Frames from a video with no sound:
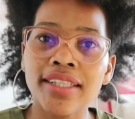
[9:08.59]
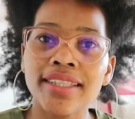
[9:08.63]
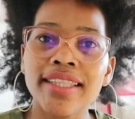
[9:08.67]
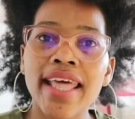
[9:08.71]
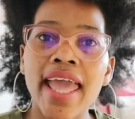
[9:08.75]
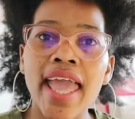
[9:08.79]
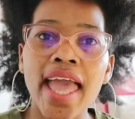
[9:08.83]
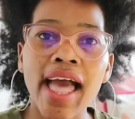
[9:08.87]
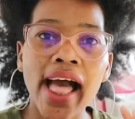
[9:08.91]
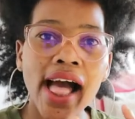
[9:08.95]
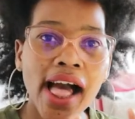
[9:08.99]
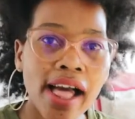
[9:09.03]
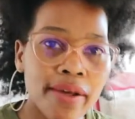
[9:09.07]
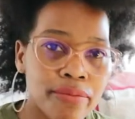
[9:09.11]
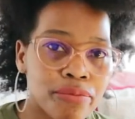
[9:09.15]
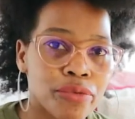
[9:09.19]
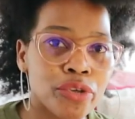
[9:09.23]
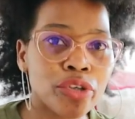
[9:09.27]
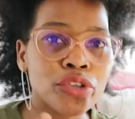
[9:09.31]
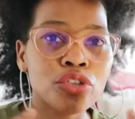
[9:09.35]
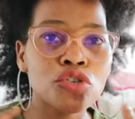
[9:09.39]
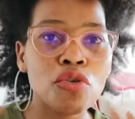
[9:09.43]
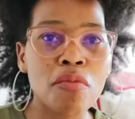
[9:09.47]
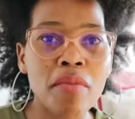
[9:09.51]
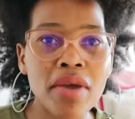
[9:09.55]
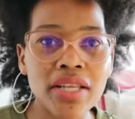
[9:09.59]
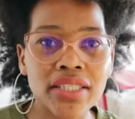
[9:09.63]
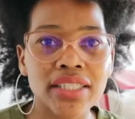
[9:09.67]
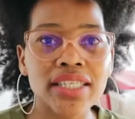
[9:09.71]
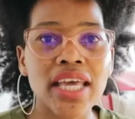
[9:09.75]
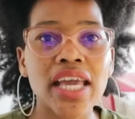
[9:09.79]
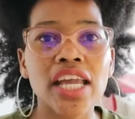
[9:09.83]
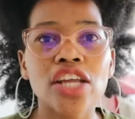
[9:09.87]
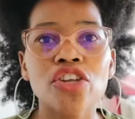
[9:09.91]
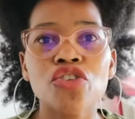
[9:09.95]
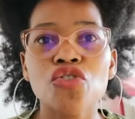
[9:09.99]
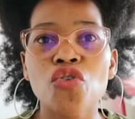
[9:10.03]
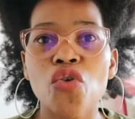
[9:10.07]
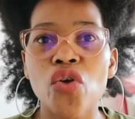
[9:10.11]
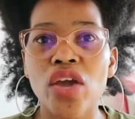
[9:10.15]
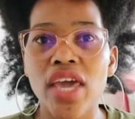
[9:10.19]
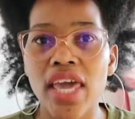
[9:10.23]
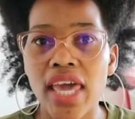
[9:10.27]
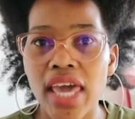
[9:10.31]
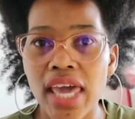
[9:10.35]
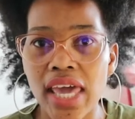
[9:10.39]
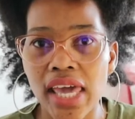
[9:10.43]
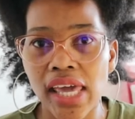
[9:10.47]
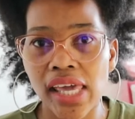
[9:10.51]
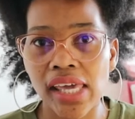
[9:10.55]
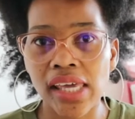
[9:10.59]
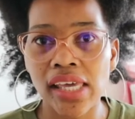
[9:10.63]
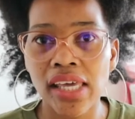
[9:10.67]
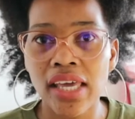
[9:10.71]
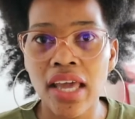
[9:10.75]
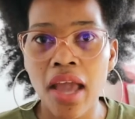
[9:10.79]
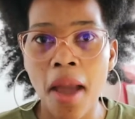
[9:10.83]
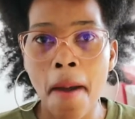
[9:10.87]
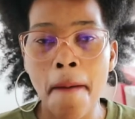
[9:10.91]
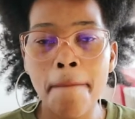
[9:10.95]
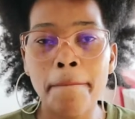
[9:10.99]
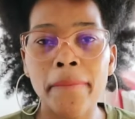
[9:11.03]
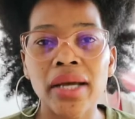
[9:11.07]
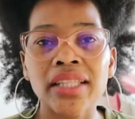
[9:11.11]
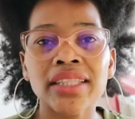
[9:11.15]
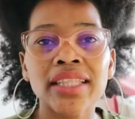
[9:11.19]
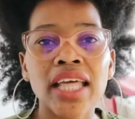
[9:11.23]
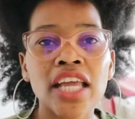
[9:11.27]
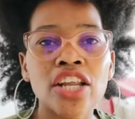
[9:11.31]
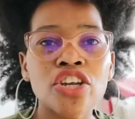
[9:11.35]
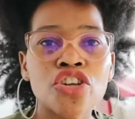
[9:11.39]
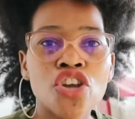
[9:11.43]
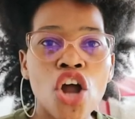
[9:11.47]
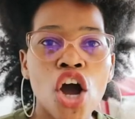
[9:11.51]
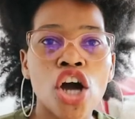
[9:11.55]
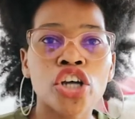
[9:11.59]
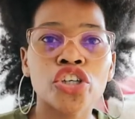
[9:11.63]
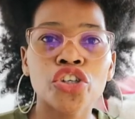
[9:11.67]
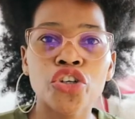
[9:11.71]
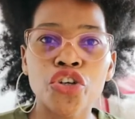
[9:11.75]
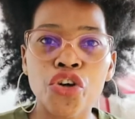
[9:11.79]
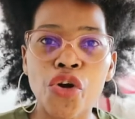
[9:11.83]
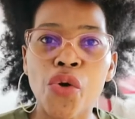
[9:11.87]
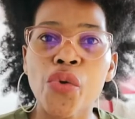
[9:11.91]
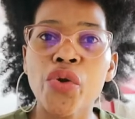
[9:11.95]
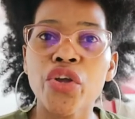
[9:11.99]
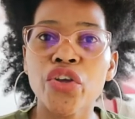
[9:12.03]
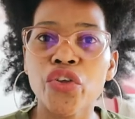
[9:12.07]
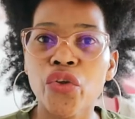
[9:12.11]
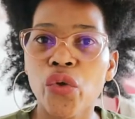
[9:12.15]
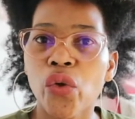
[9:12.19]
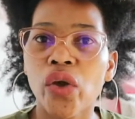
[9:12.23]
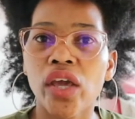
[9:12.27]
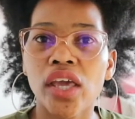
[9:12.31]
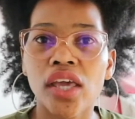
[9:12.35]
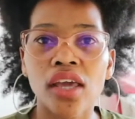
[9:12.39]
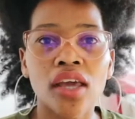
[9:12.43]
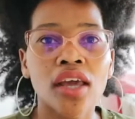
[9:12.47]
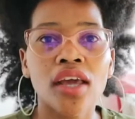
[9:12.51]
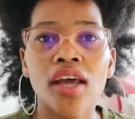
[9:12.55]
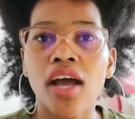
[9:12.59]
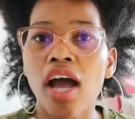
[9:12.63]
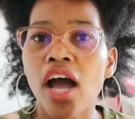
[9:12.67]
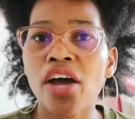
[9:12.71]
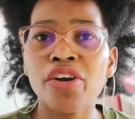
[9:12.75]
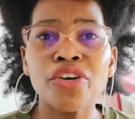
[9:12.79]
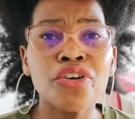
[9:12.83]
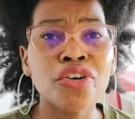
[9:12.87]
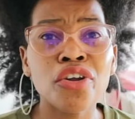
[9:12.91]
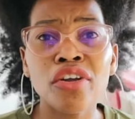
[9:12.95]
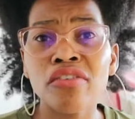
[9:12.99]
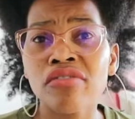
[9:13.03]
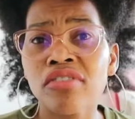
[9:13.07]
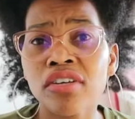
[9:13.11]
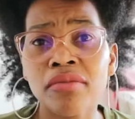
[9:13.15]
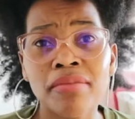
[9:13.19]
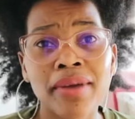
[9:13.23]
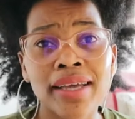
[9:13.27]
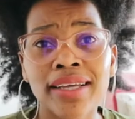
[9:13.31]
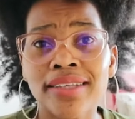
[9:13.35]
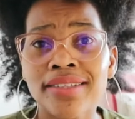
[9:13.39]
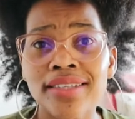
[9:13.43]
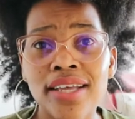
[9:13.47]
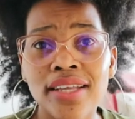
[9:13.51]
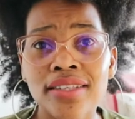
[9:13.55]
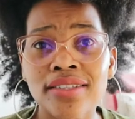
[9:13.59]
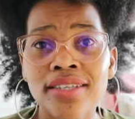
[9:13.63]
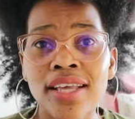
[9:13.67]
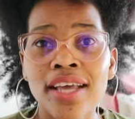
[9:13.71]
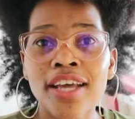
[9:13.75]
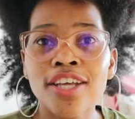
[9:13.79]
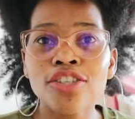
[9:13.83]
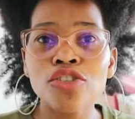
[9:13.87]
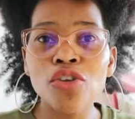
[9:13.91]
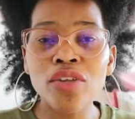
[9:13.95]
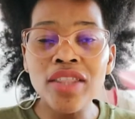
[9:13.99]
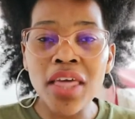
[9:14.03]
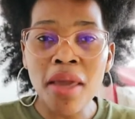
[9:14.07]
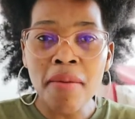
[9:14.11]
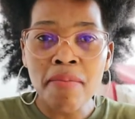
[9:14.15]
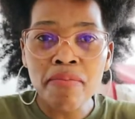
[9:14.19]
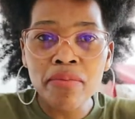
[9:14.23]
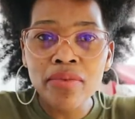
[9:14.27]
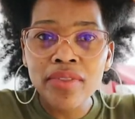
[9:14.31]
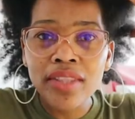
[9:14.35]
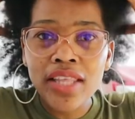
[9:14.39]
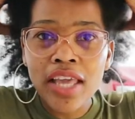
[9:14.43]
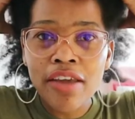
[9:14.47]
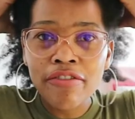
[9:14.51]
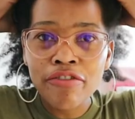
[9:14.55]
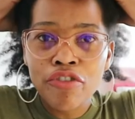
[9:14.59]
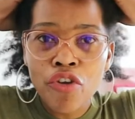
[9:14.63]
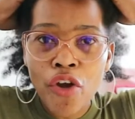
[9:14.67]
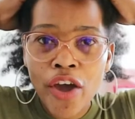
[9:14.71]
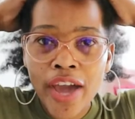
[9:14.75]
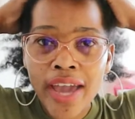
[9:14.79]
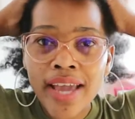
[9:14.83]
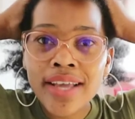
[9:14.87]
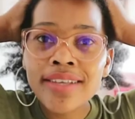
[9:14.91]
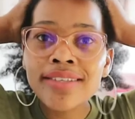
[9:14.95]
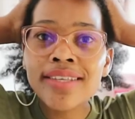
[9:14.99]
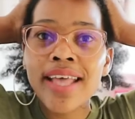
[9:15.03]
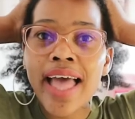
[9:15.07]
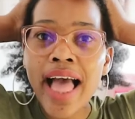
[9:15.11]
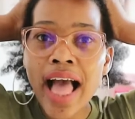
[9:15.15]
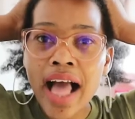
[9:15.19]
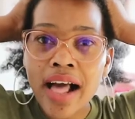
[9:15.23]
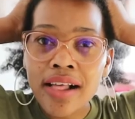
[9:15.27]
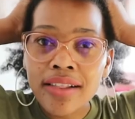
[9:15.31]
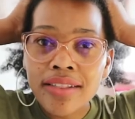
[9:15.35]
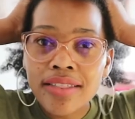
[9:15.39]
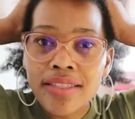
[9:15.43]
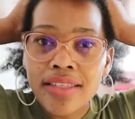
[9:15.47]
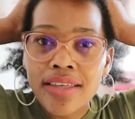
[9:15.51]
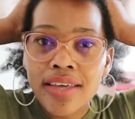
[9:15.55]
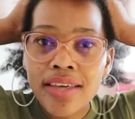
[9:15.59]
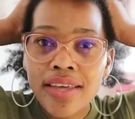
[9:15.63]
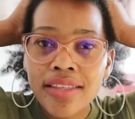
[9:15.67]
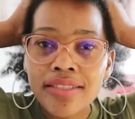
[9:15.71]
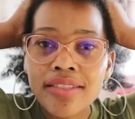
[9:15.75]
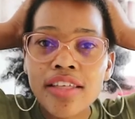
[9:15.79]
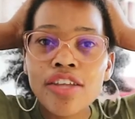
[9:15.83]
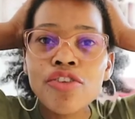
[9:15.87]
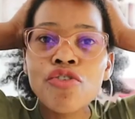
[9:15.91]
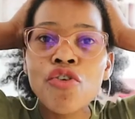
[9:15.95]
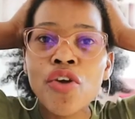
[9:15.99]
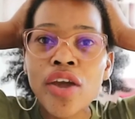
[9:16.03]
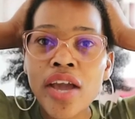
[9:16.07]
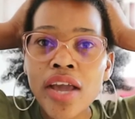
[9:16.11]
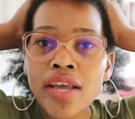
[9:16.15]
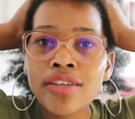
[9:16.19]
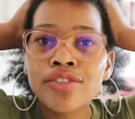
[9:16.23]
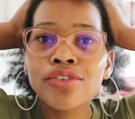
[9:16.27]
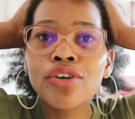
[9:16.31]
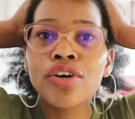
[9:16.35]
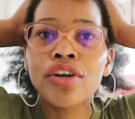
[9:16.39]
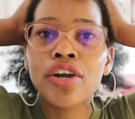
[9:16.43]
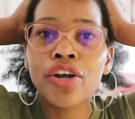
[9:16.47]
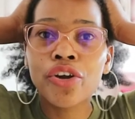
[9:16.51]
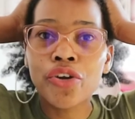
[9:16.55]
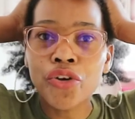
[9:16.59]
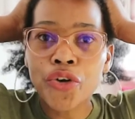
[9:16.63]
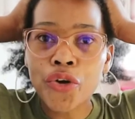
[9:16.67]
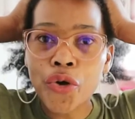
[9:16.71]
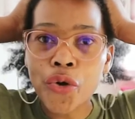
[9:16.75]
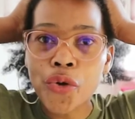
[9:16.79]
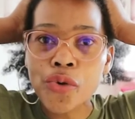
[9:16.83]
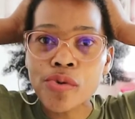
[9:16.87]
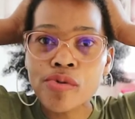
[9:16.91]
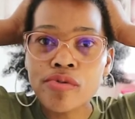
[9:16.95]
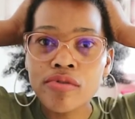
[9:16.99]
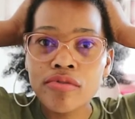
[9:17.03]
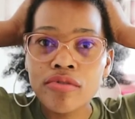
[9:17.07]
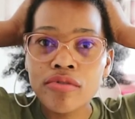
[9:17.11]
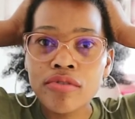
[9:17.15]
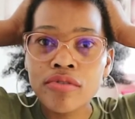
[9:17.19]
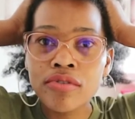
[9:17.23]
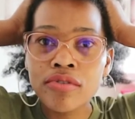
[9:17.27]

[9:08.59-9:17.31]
they help you to maintain your hair but they're not growing your hair i don't know if it makes sense so then if your hair is healthy then your hair is gonna grow